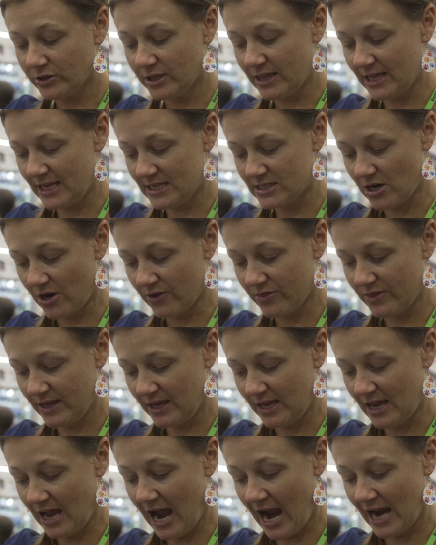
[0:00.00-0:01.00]
of these are
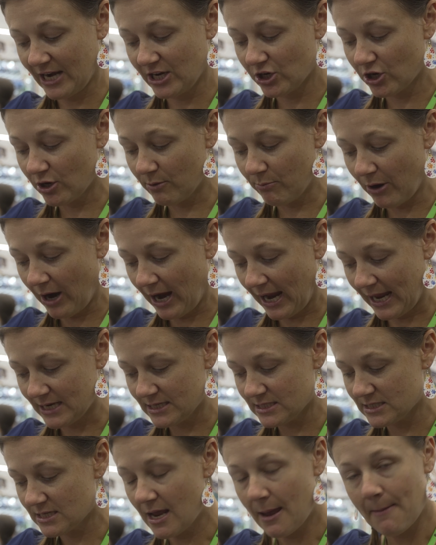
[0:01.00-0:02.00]
the Heiniger
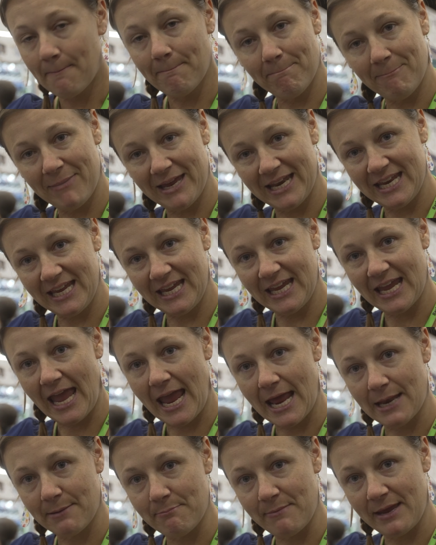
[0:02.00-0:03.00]
brand, MIDI
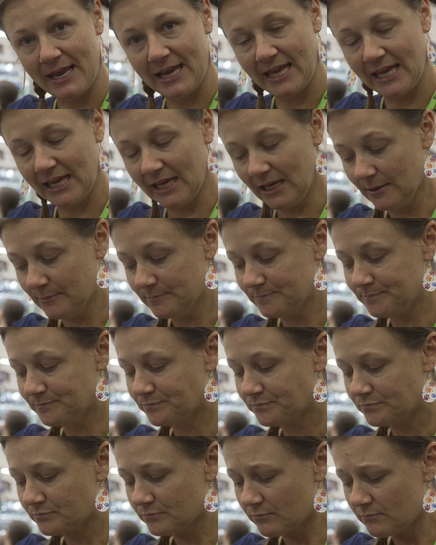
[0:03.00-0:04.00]
and MINI.
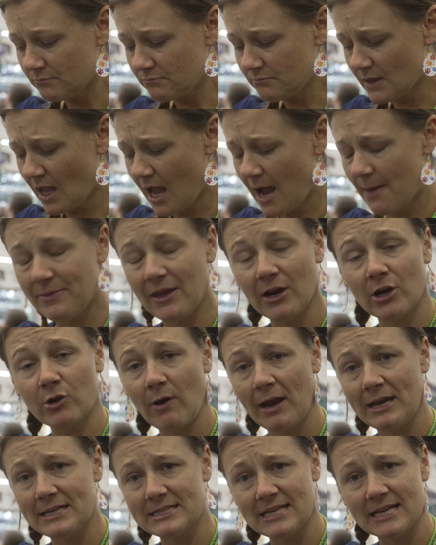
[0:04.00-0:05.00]
Um, they're
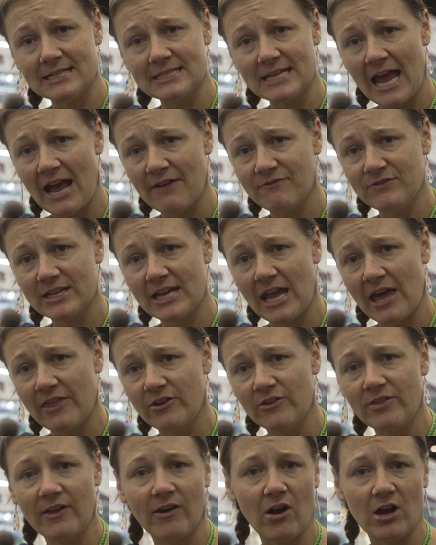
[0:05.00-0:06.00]
great set to have
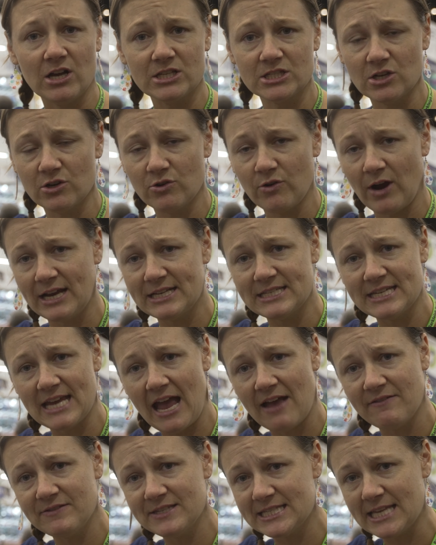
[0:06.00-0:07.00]
together. They're also great to
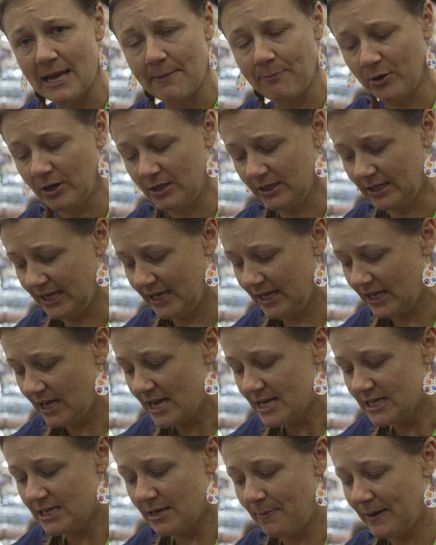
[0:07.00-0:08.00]
have separately,
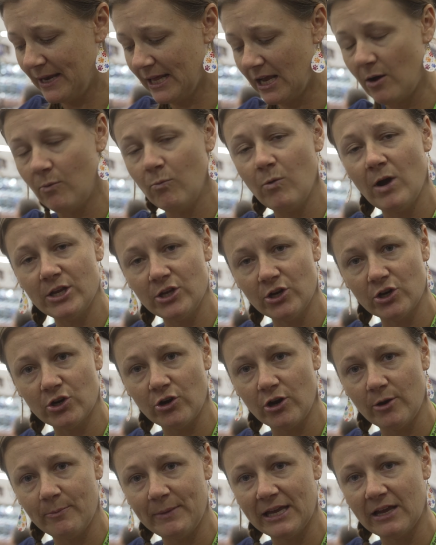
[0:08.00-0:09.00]
depending on what you're
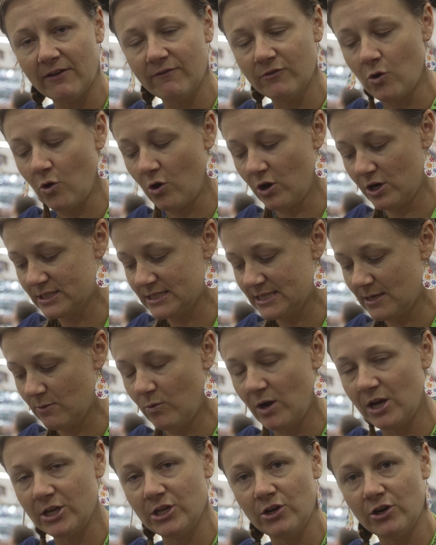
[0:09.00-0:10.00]
grooming, of course, and
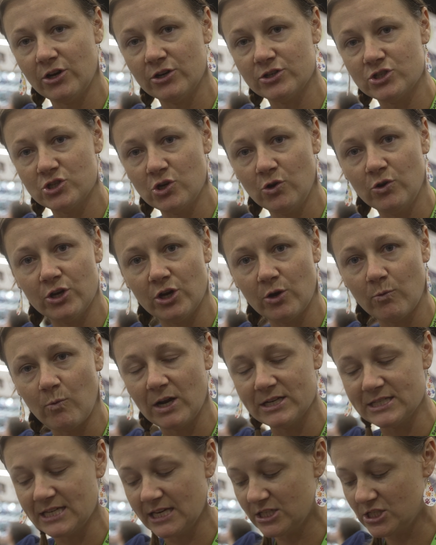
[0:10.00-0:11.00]
what your tool you're
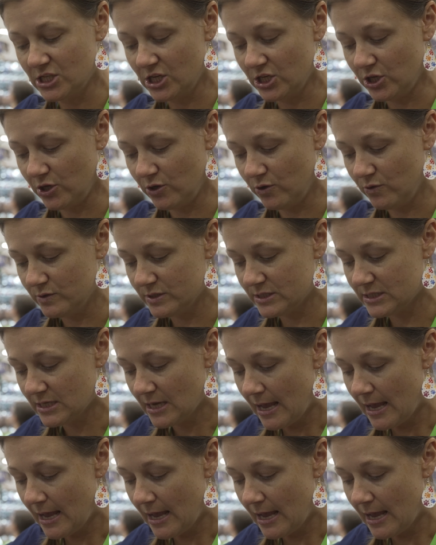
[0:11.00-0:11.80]
wanting to use.